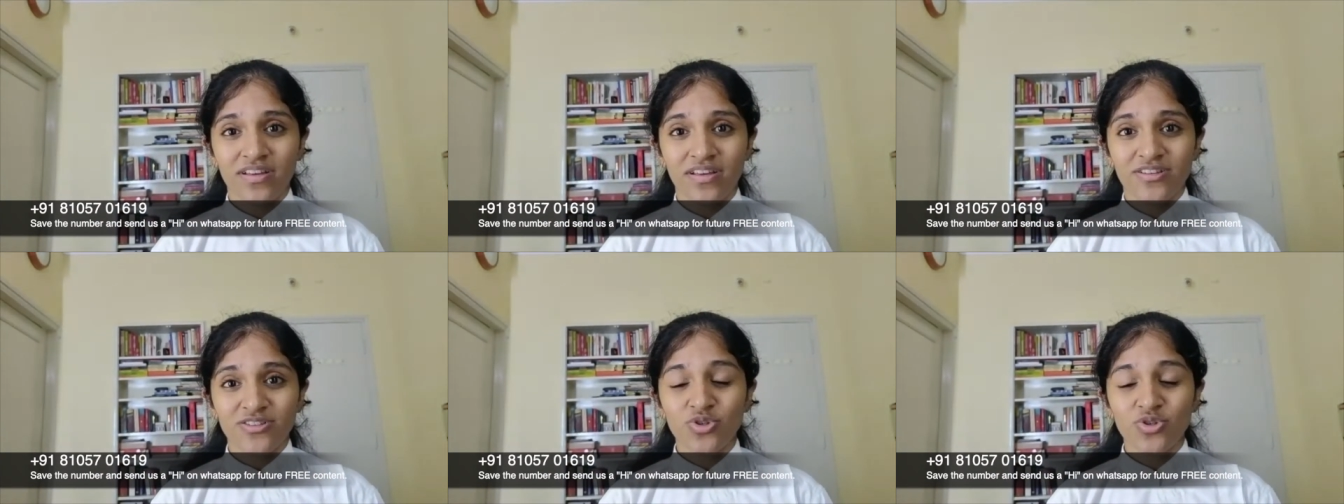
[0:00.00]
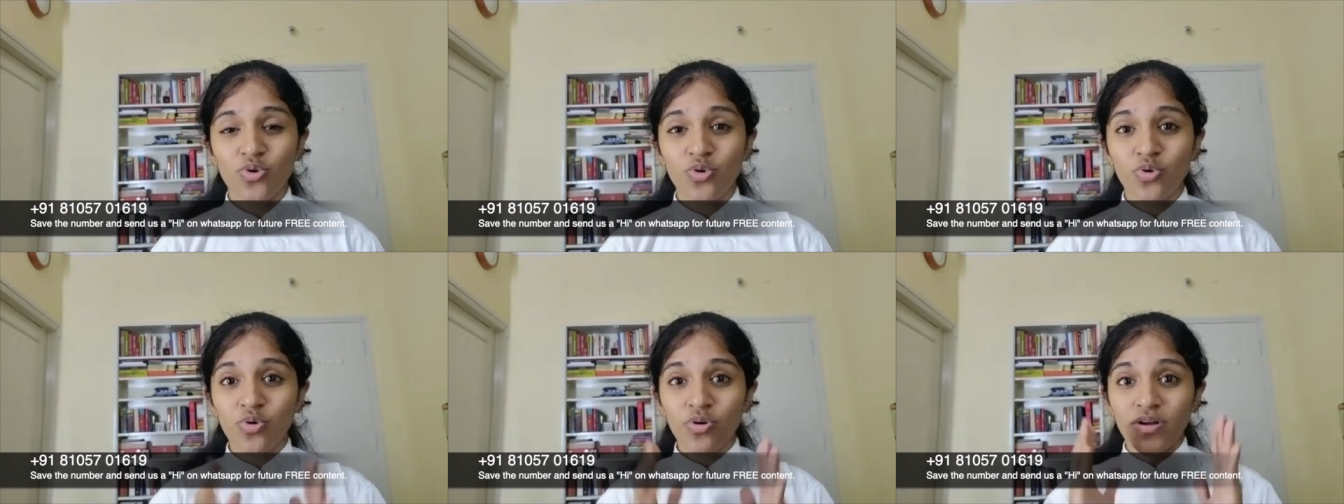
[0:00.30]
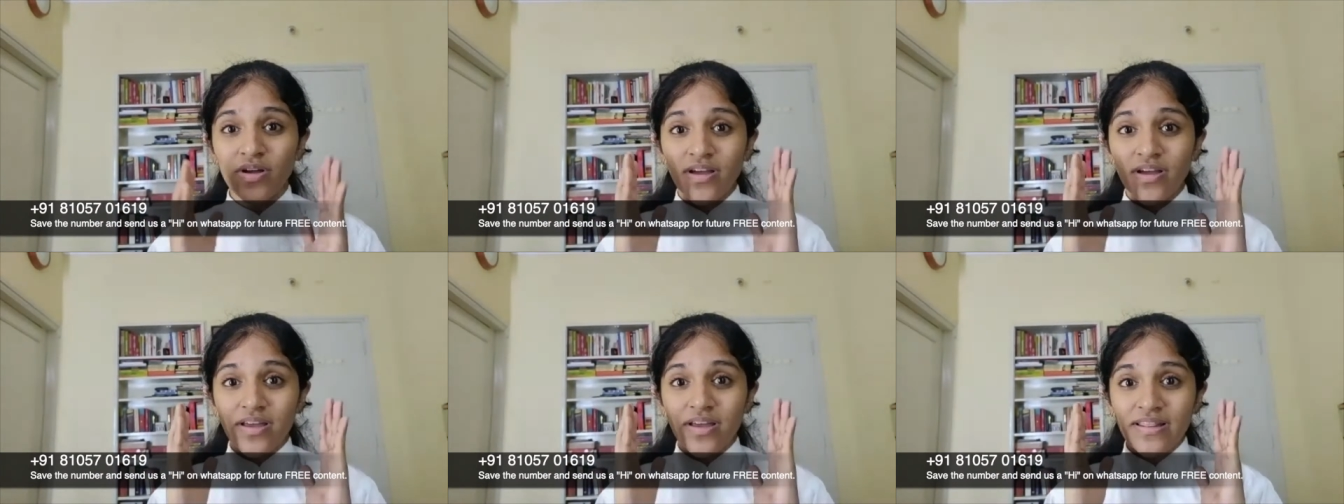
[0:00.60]
So
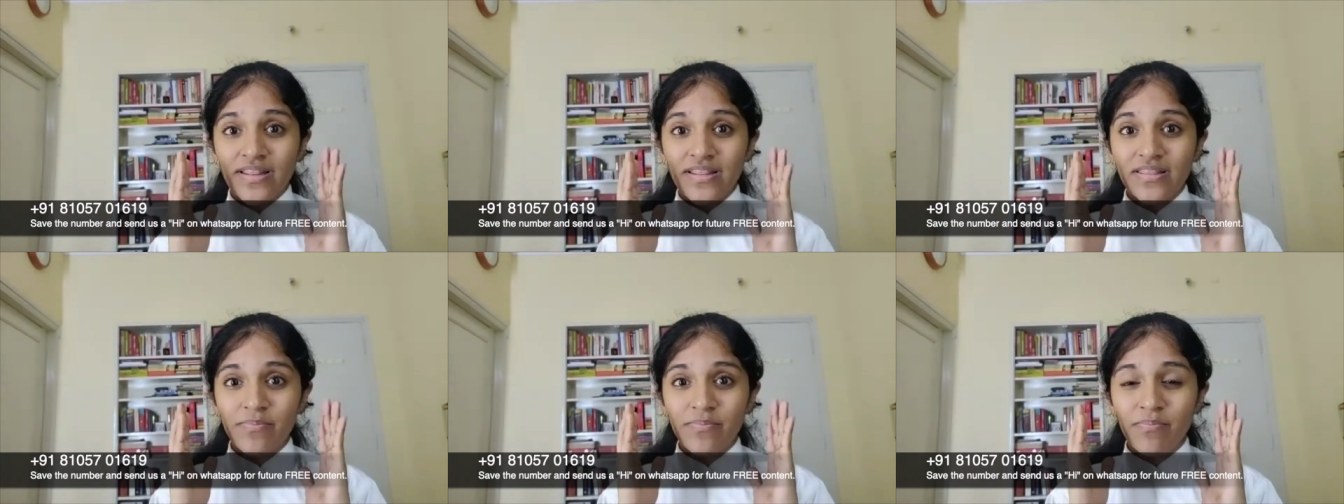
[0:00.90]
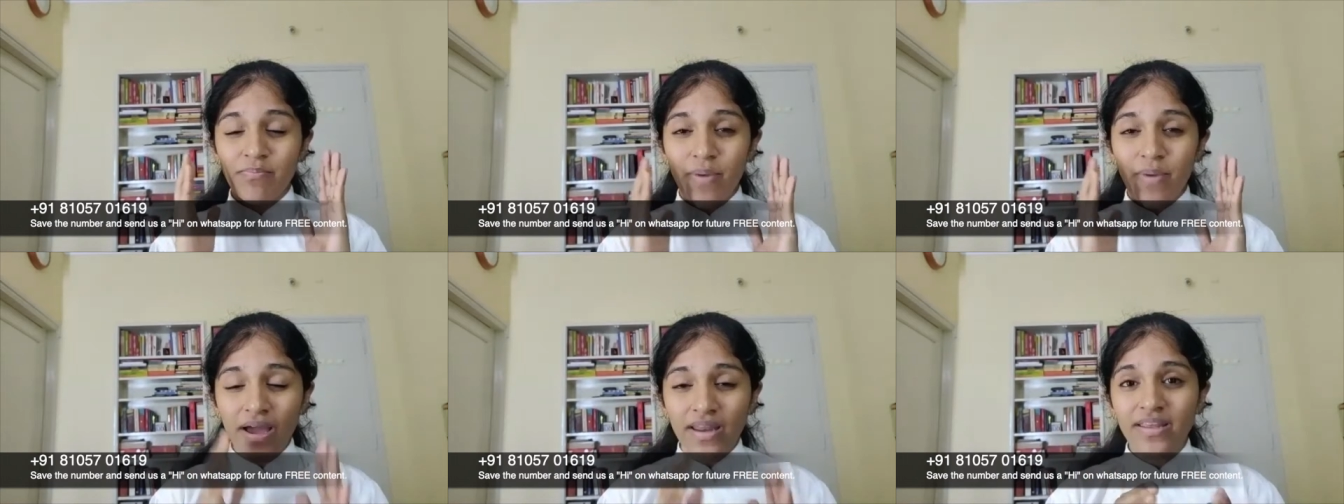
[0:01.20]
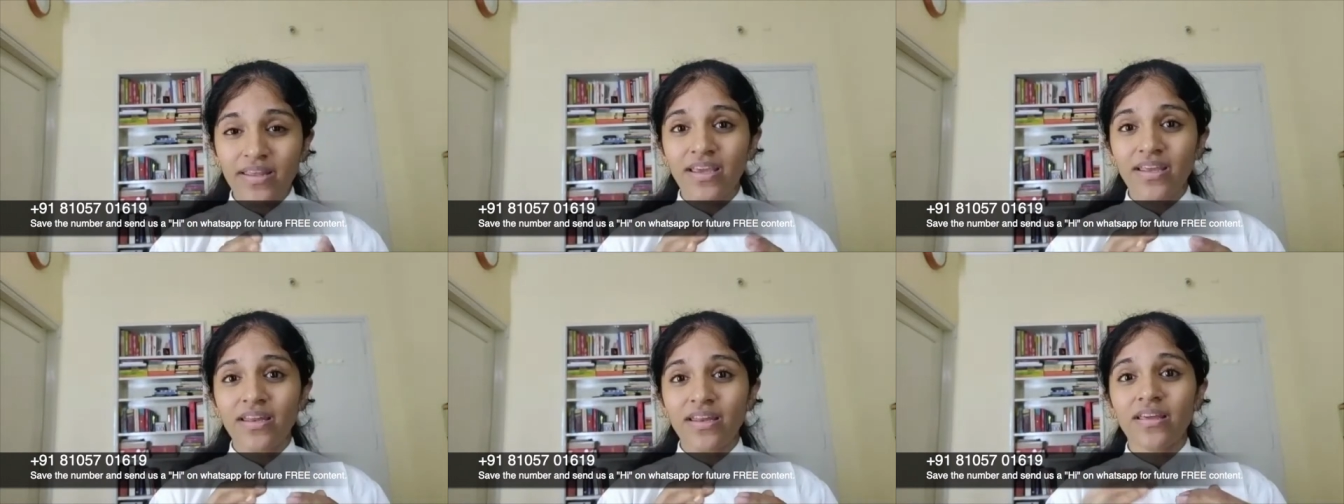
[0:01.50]
the
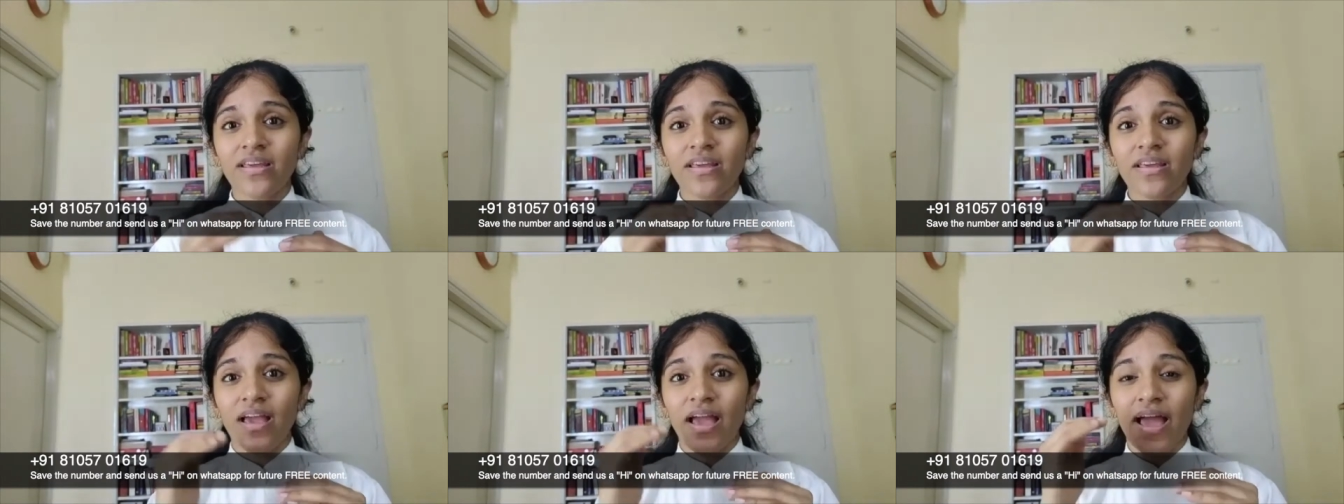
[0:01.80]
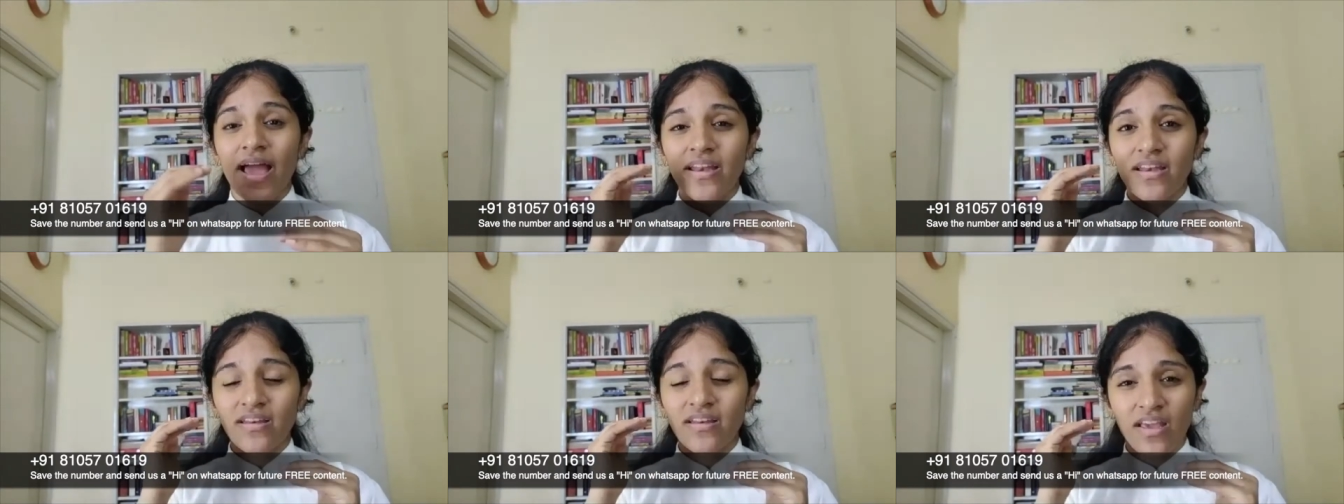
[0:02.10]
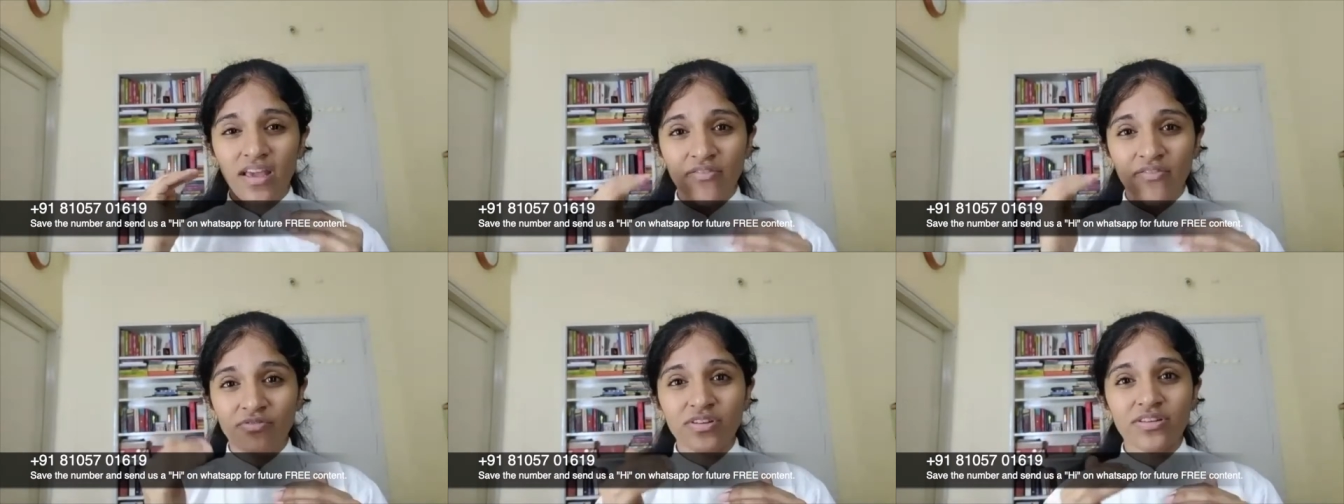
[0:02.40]
bargaining and
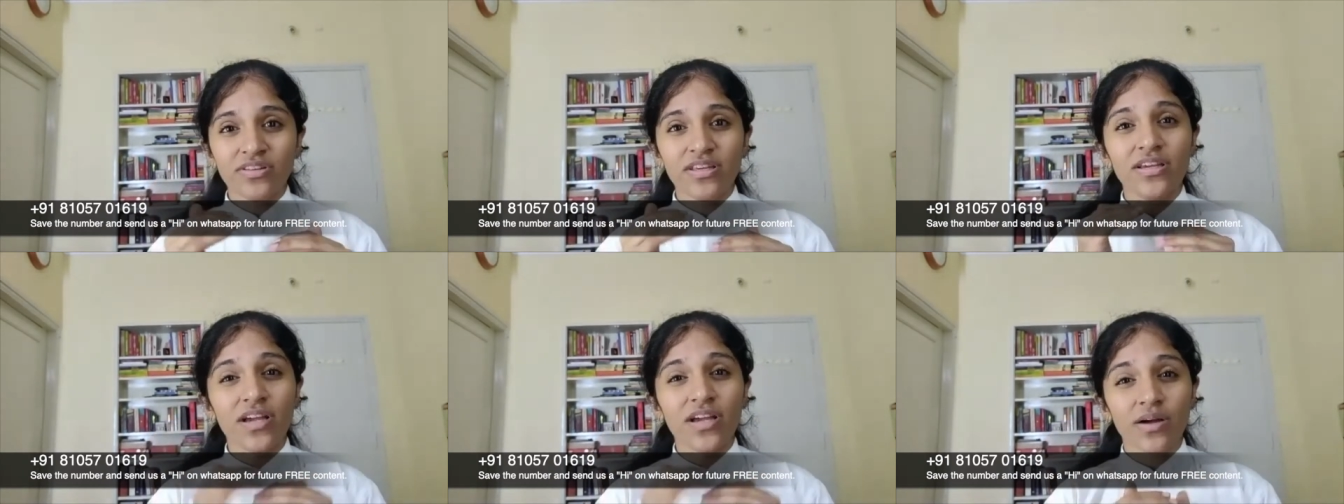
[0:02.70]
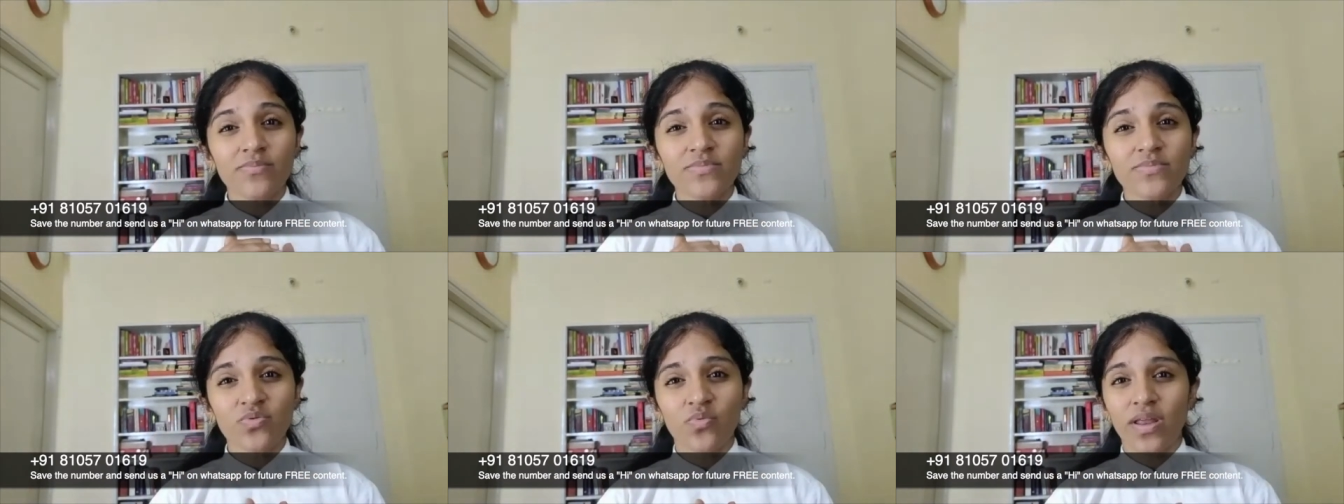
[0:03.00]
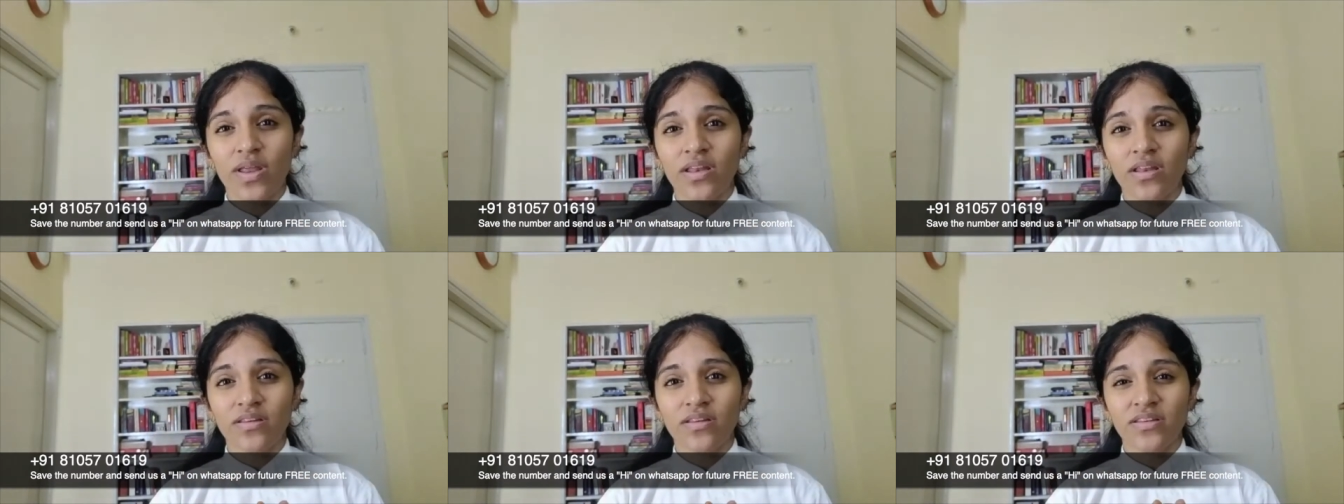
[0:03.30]
everything comes
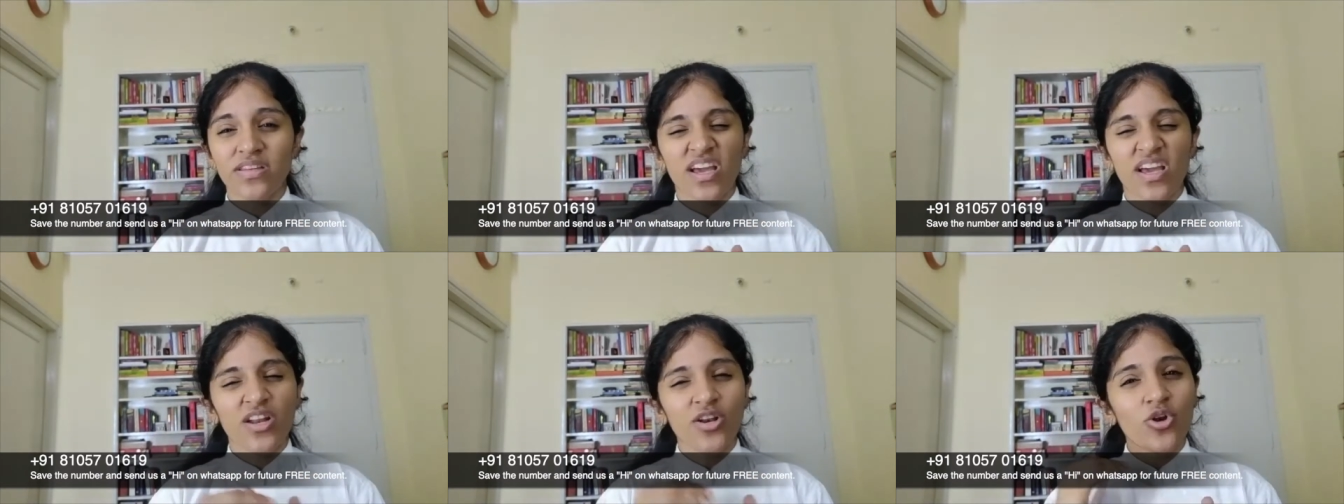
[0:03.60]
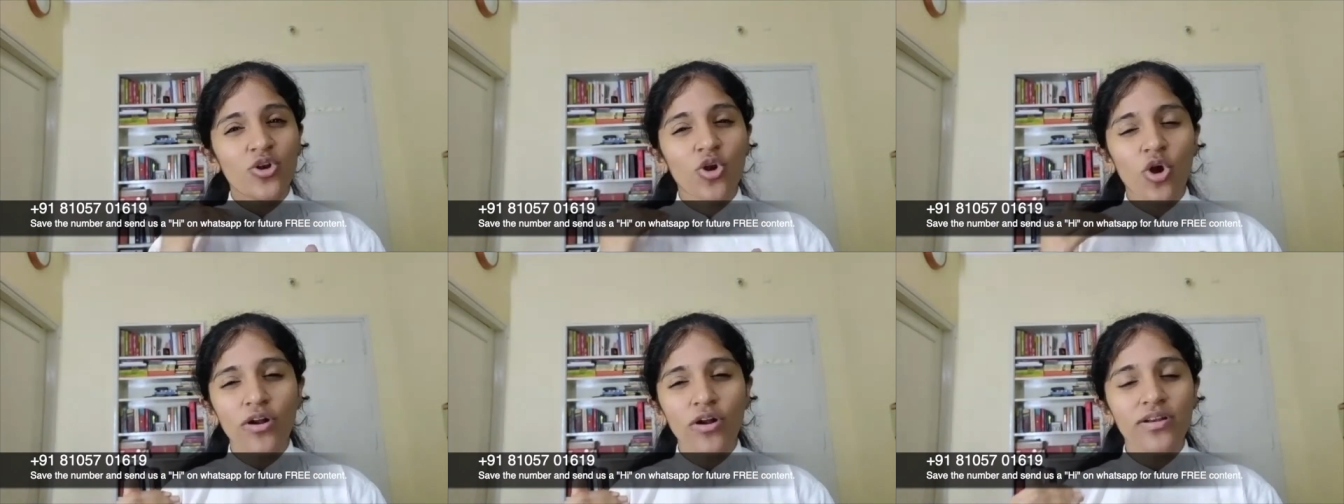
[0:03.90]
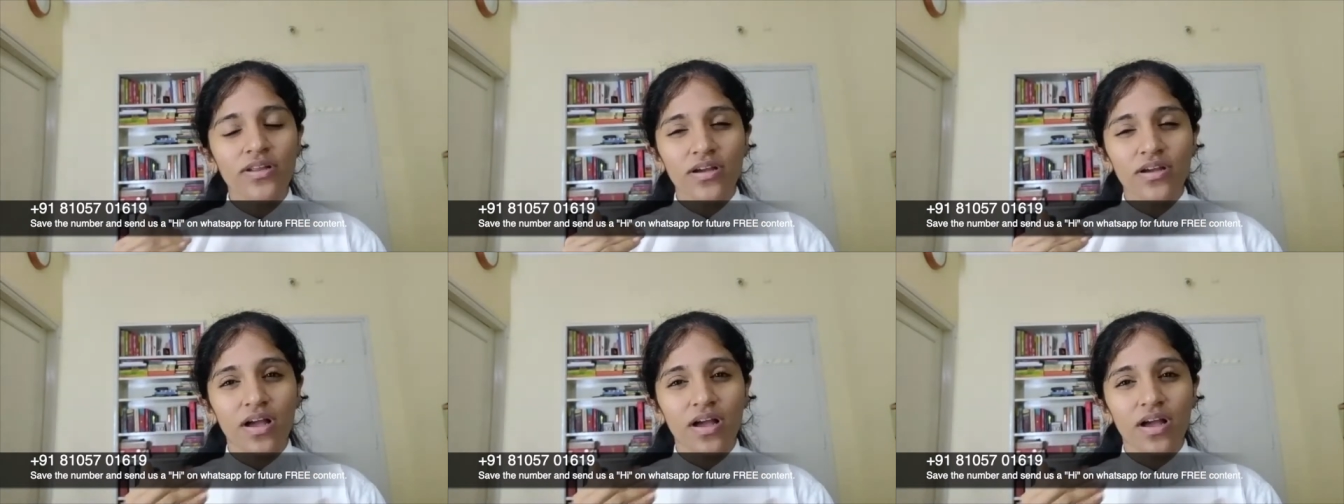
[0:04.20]
when they are not,